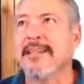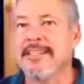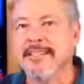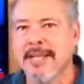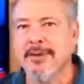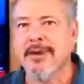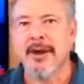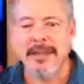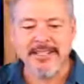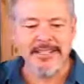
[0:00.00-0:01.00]

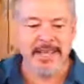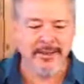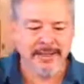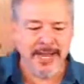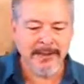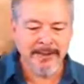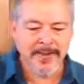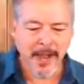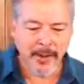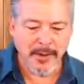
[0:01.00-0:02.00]
seminar in San Jose.
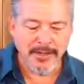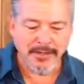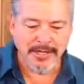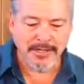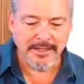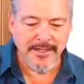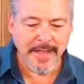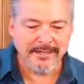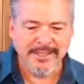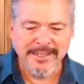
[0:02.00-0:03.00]
I'm going to be looking into
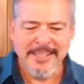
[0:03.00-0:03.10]
that.